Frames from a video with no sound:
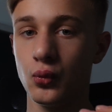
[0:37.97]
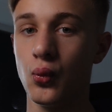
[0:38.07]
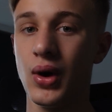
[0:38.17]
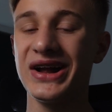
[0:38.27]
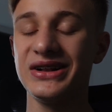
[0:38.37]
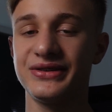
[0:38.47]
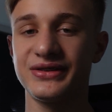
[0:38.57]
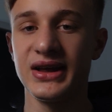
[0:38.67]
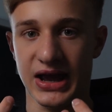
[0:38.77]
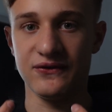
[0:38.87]

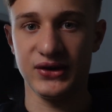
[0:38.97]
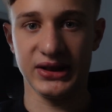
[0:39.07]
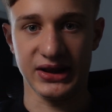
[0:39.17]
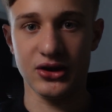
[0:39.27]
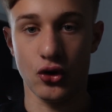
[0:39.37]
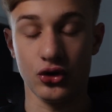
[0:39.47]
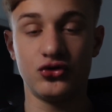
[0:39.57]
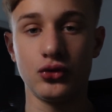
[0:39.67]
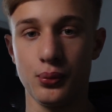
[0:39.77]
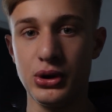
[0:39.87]
whilst having that urge
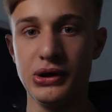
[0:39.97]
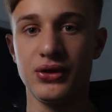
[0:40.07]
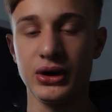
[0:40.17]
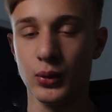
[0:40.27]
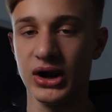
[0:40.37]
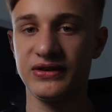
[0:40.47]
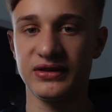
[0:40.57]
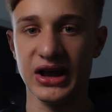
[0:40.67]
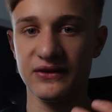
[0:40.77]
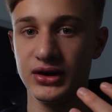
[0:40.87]
to breathe and whilst
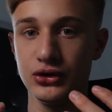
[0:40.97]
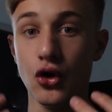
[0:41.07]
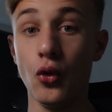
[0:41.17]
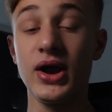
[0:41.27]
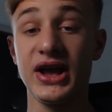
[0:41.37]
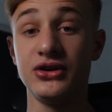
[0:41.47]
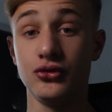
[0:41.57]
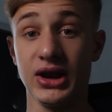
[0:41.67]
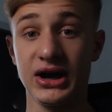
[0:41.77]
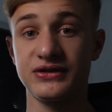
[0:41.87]
having no air in your
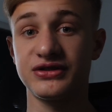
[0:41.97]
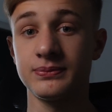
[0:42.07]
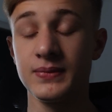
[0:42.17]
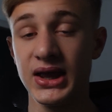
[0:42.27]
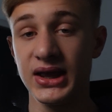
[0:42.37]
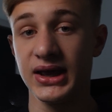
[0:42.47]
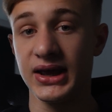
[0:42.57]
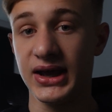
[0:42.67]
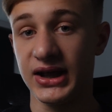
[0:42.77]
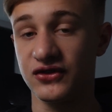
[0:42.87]
lungs.
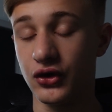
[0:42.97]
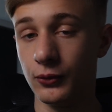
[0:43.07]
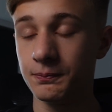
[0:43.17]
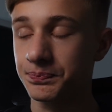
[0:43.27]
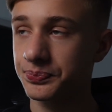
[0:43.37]
And so